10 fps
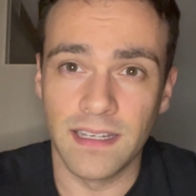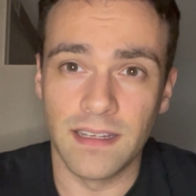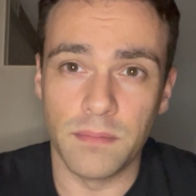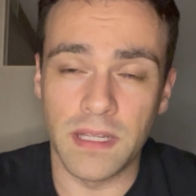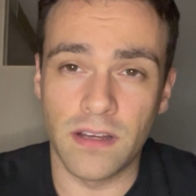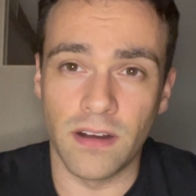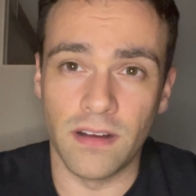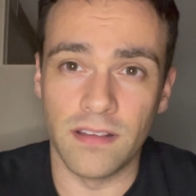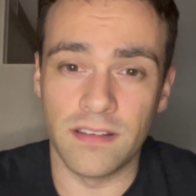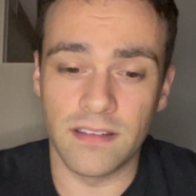
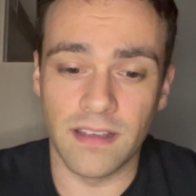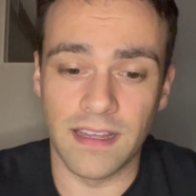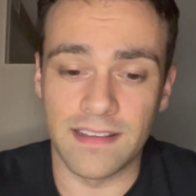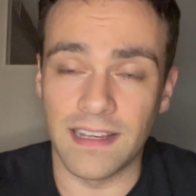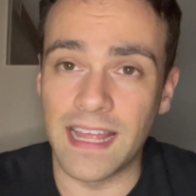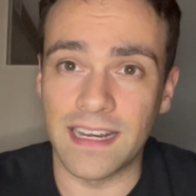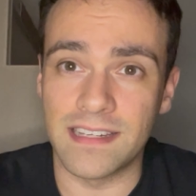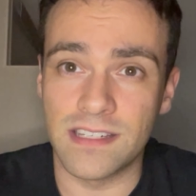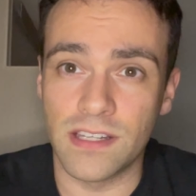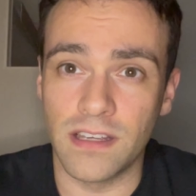because it's
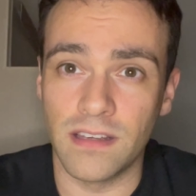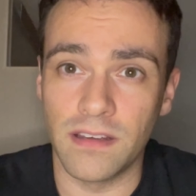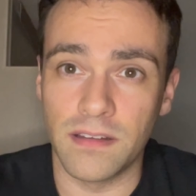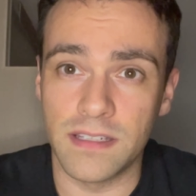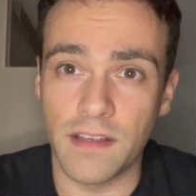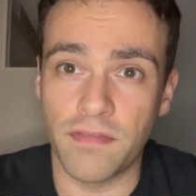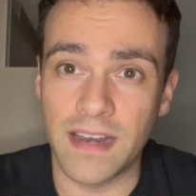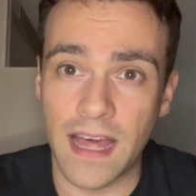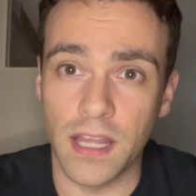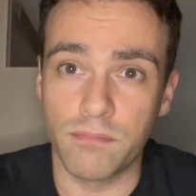linked to different
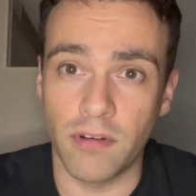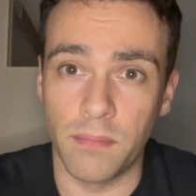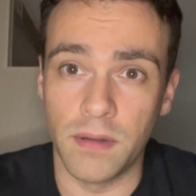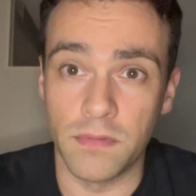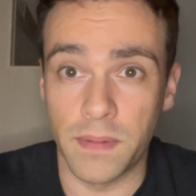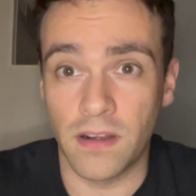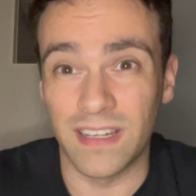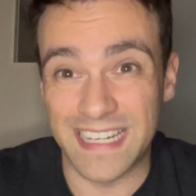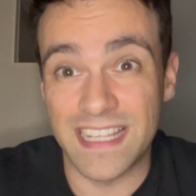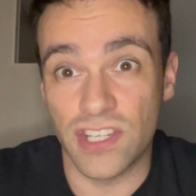health problems because
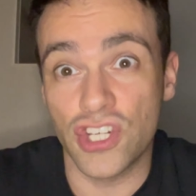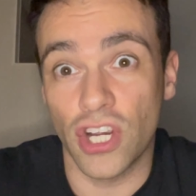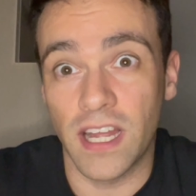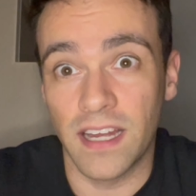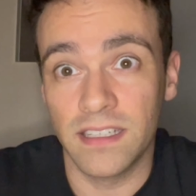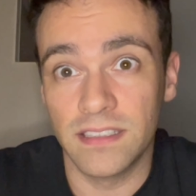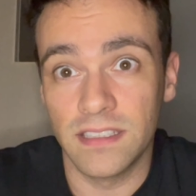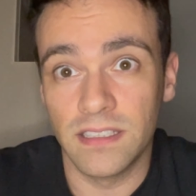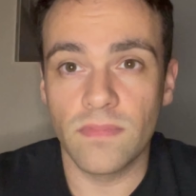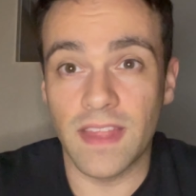it is sugar.
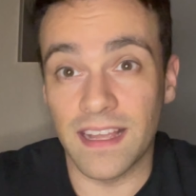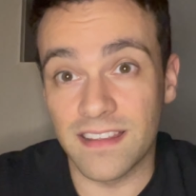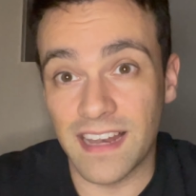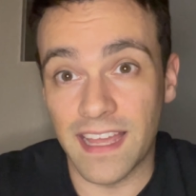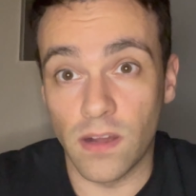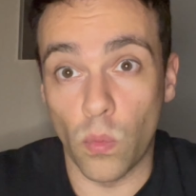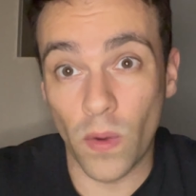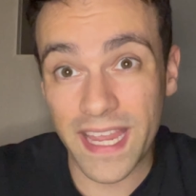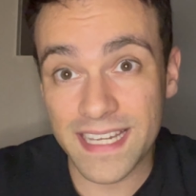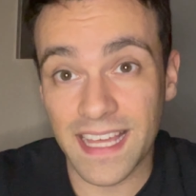Things like
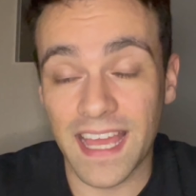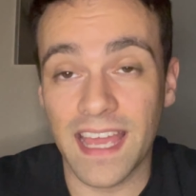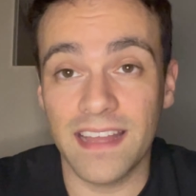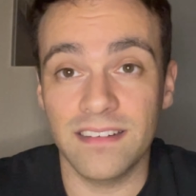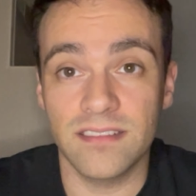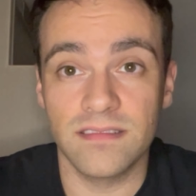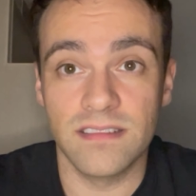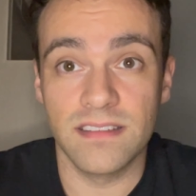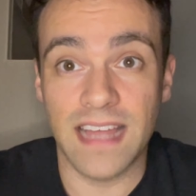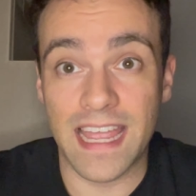weight gain,
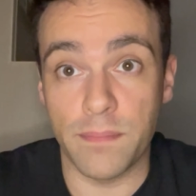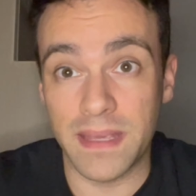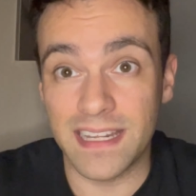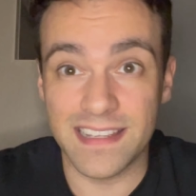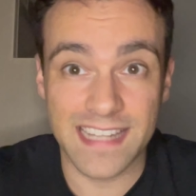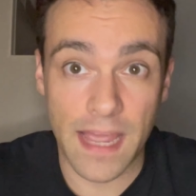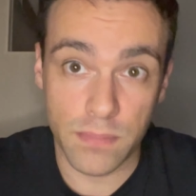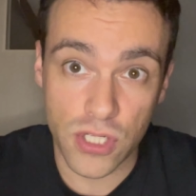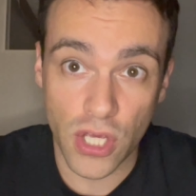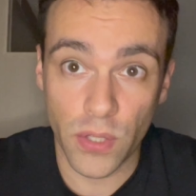diabetes type
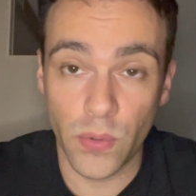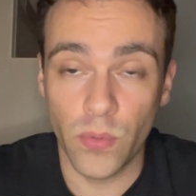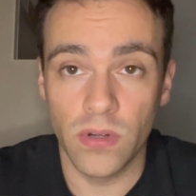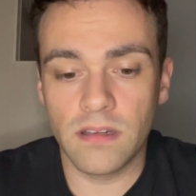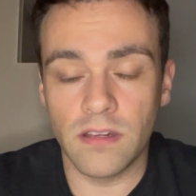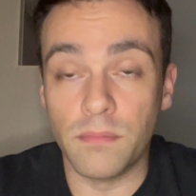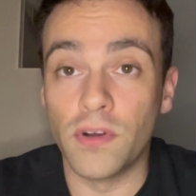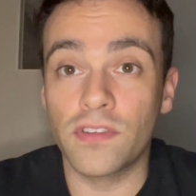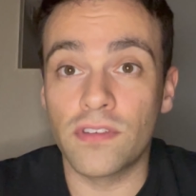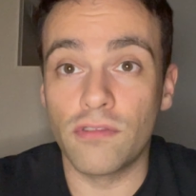2. You
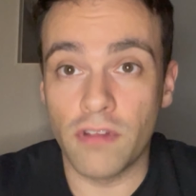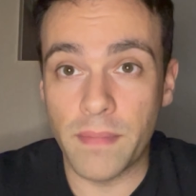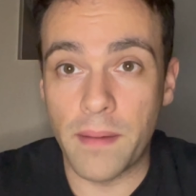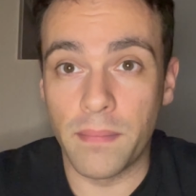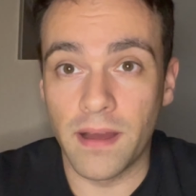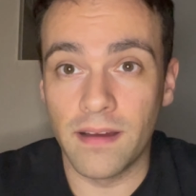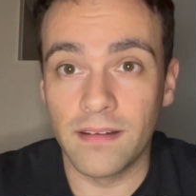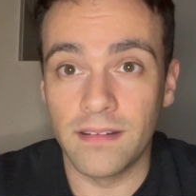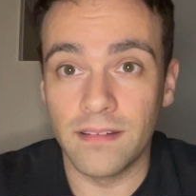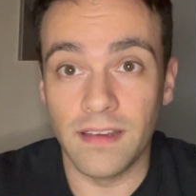must remember
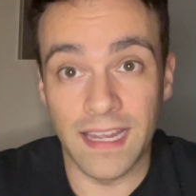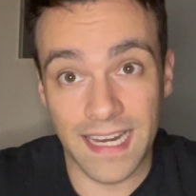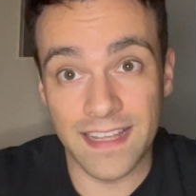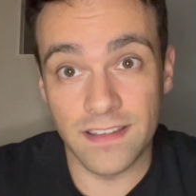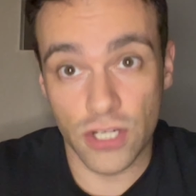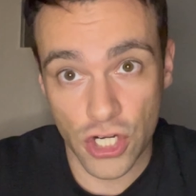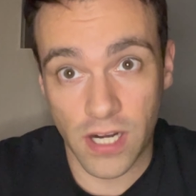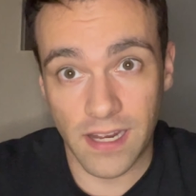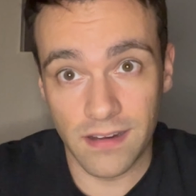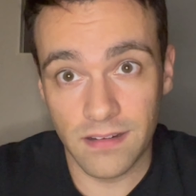it is
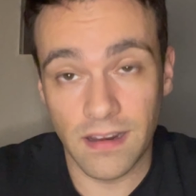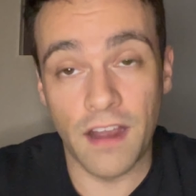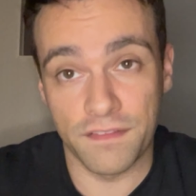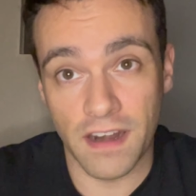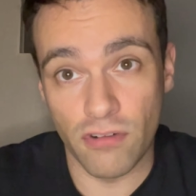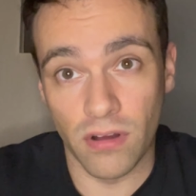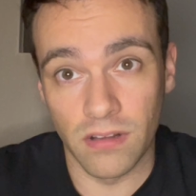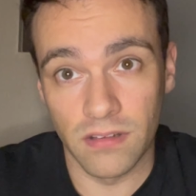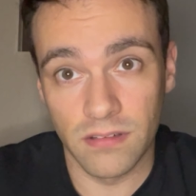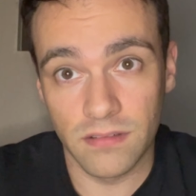sugar after all.